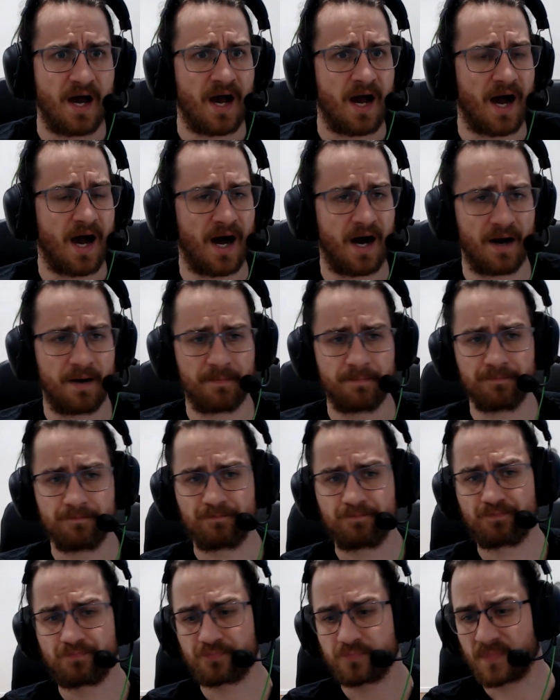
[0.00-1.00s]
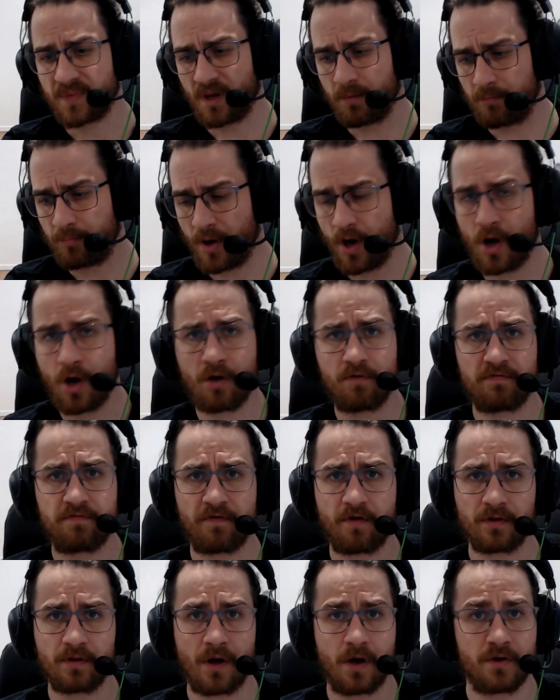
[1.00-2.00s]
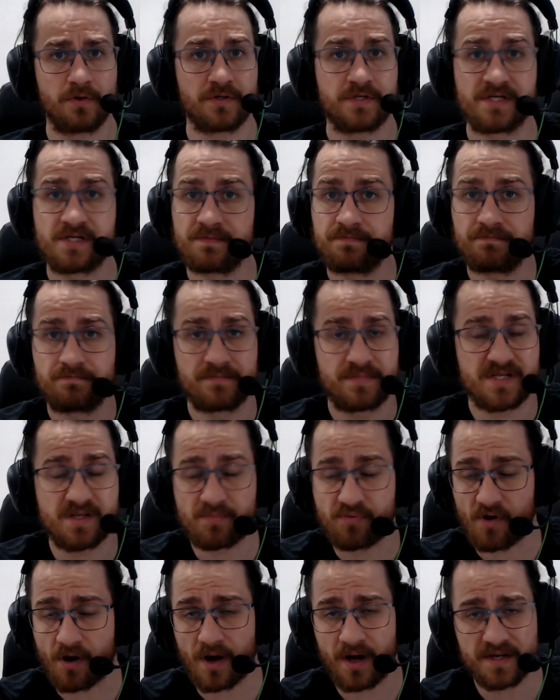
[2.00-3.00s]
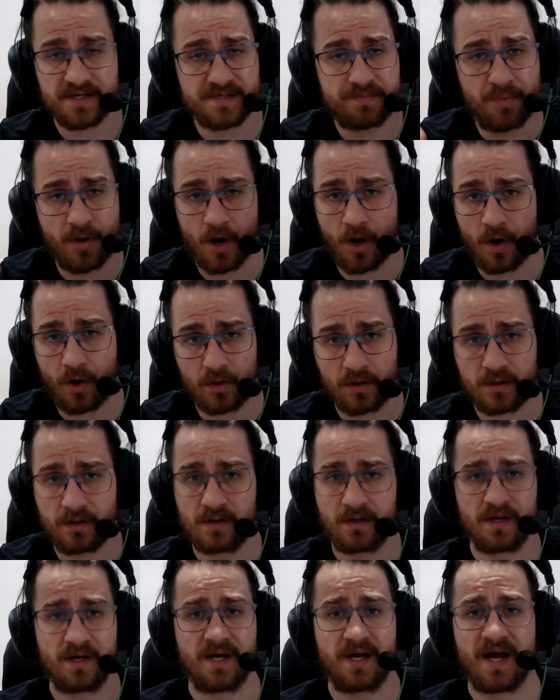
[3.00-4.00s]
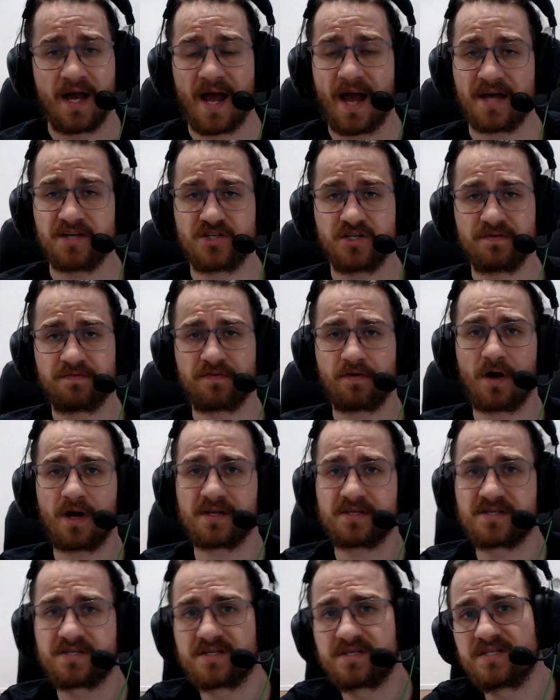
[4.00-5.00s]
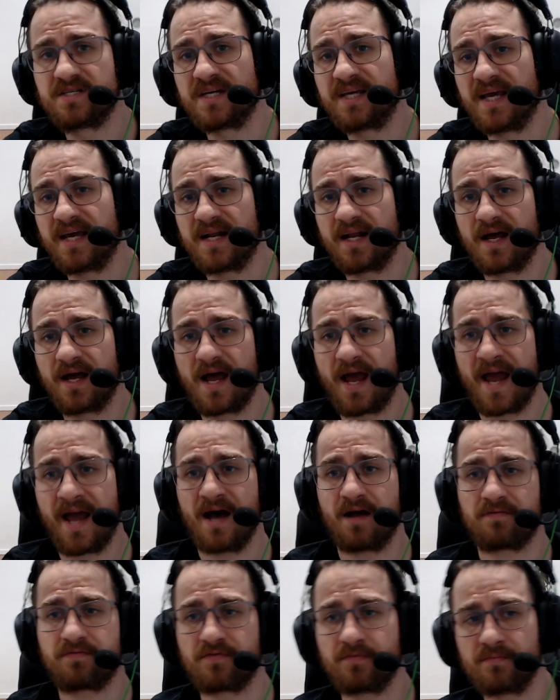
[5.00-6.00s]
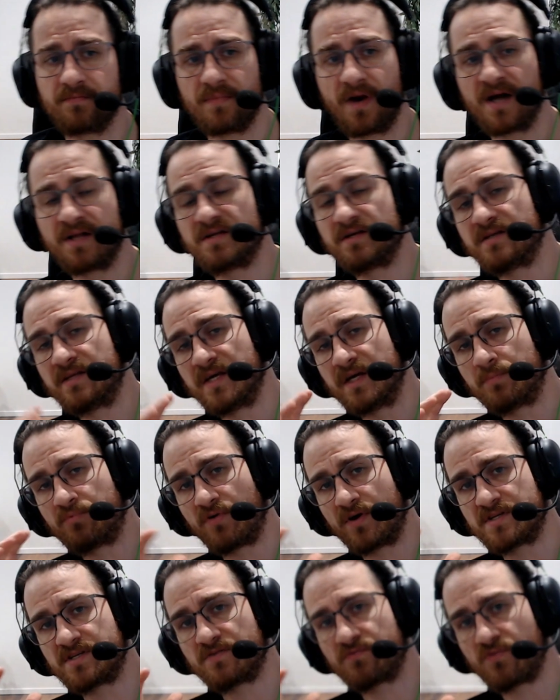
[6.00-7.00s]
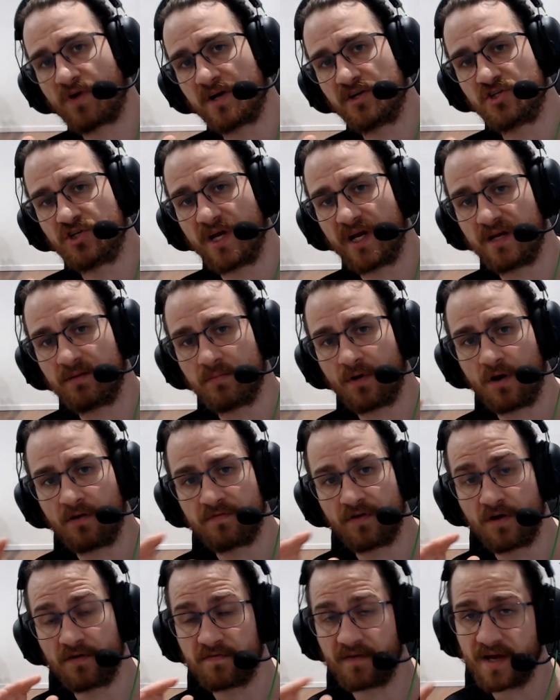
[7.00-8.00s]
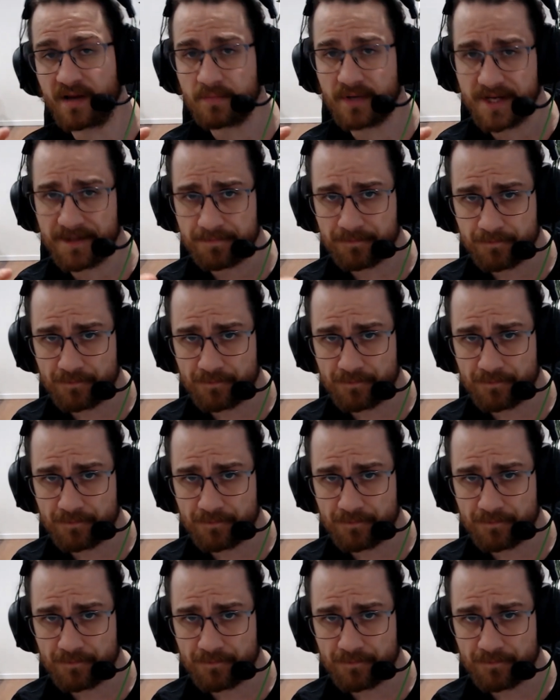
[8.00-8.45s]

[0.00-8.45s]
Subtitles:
Pearl follows, surprise, Pearl, as she fights to get out from under the oppressive regime of her family.